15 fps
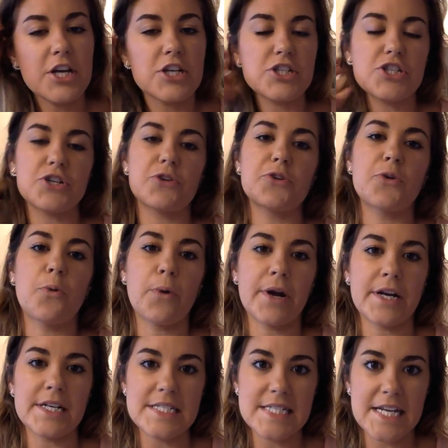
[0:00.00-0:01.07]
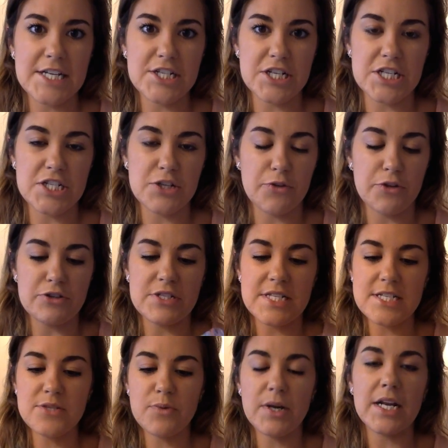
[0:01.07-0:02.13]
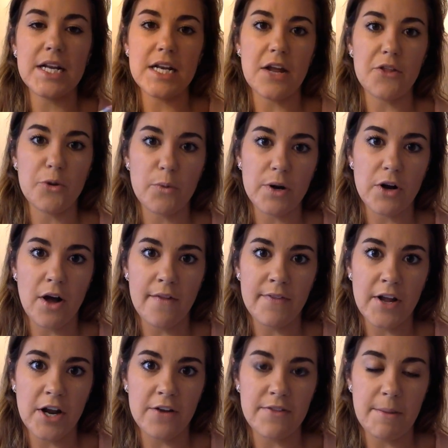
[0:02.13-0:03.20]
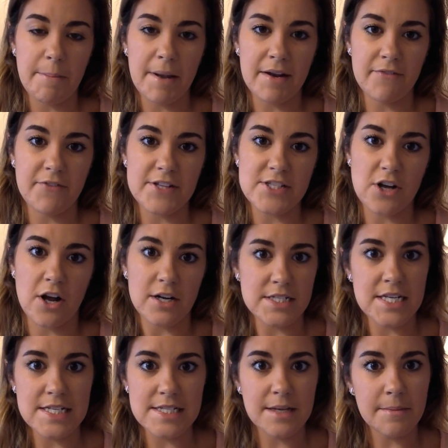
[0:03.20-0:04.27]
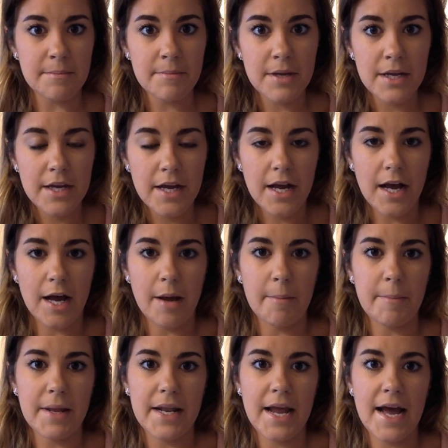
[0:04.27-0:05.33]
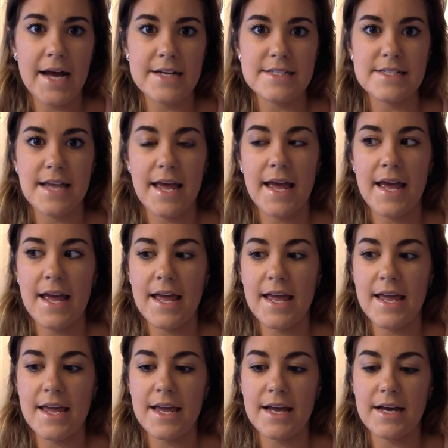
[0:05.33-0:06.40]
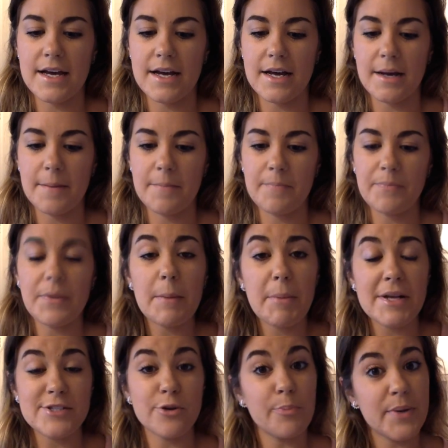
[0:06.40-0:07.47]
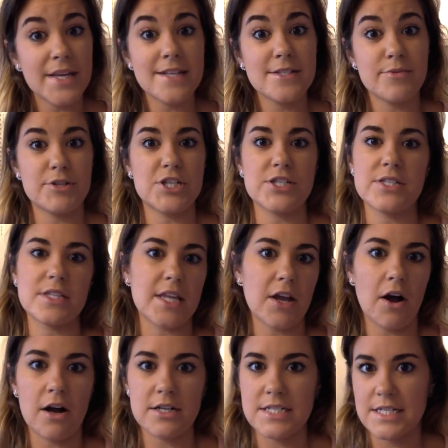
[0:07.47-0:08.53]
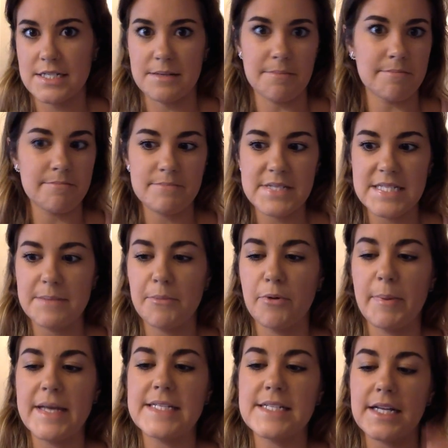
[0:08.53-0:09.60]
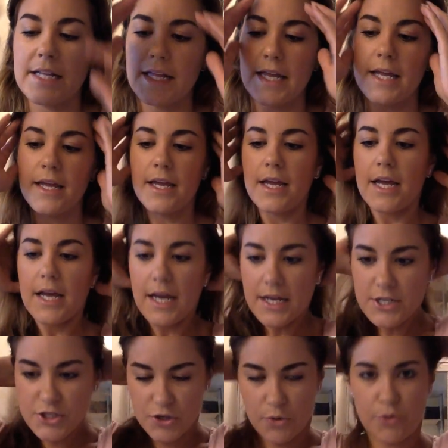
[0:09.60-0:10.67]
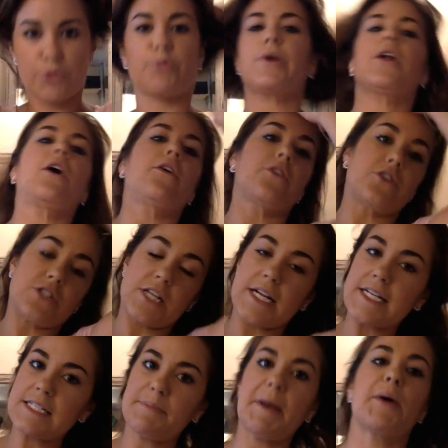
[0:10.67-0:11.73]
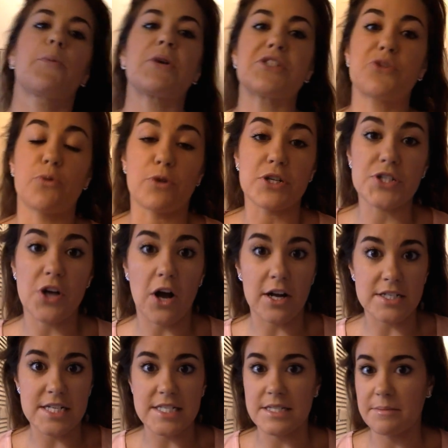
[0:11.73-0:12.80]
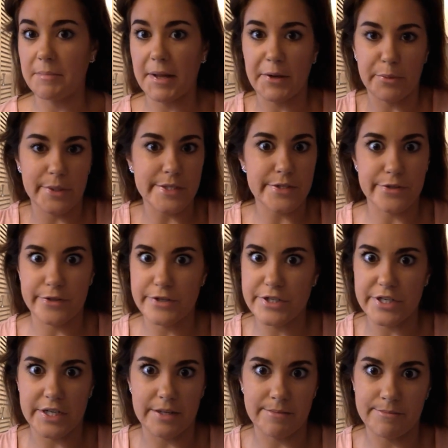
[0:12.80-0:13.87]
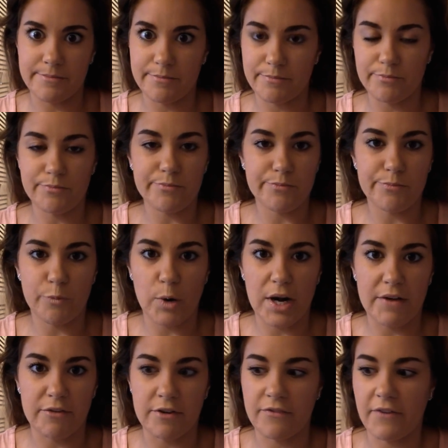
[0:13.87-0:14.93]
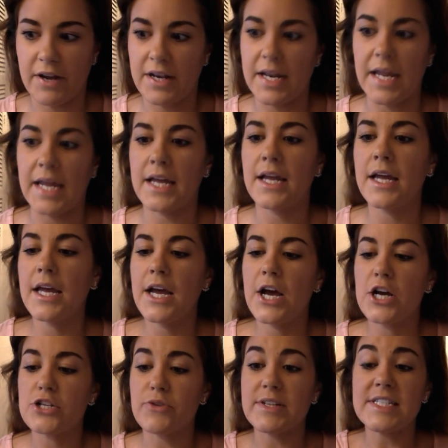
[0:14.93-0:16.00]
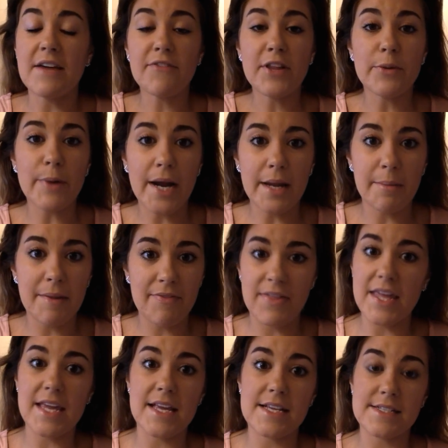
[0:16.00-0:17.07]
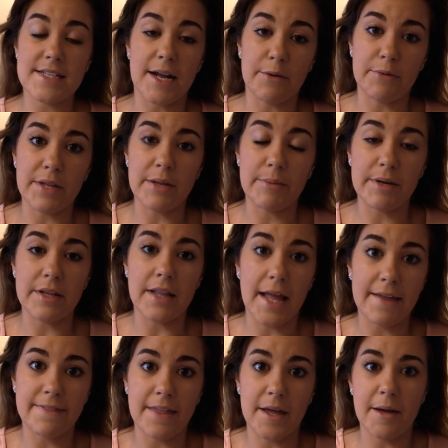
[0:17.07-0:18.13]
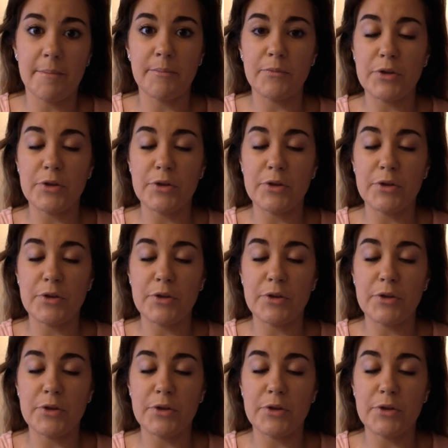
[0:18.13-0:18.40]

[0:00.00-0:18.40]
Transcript: Certain organizations. So there's this one and another one on there that benefits autism. It has a puzzle piece, which is the autism symbol, basically. So $3 that I spent went towards autism, like research and whatever funding. So I definitely recommend these. I really, really like them.